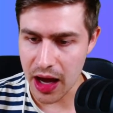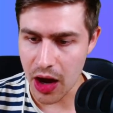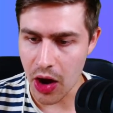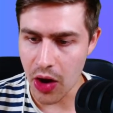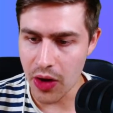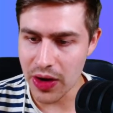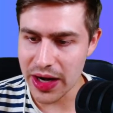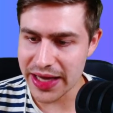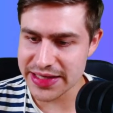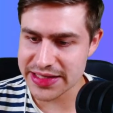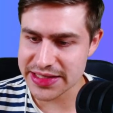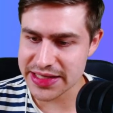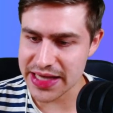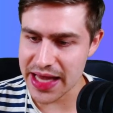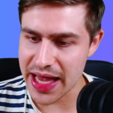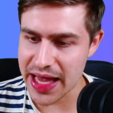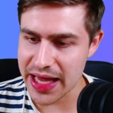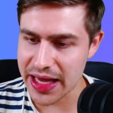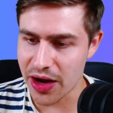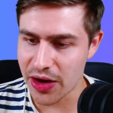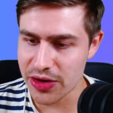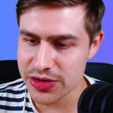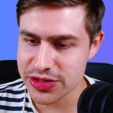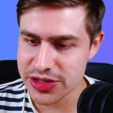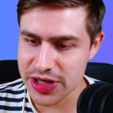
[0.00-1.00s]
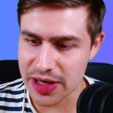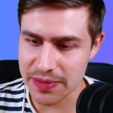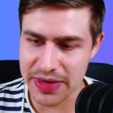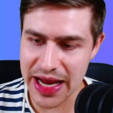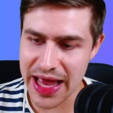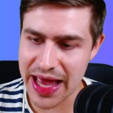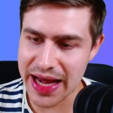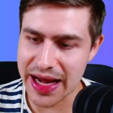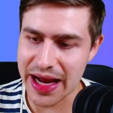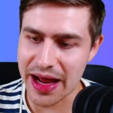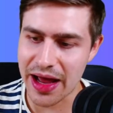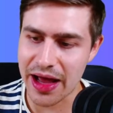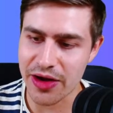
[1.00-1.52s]
Ole saying, oh, I'm
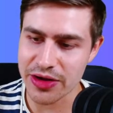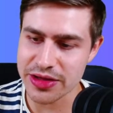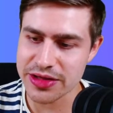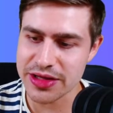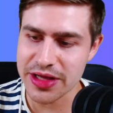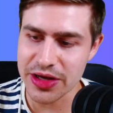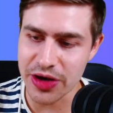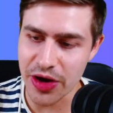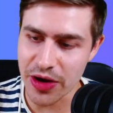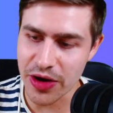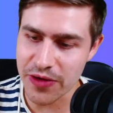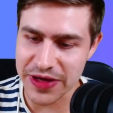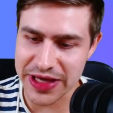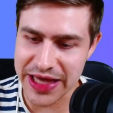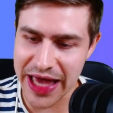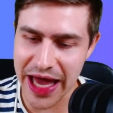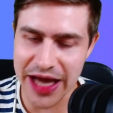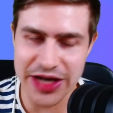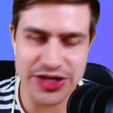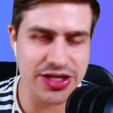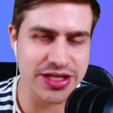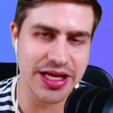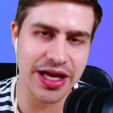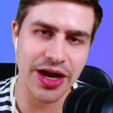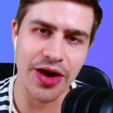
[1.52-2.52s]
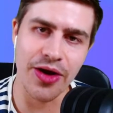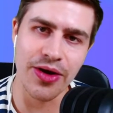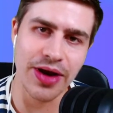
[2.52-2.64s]
glad I got the notifications then.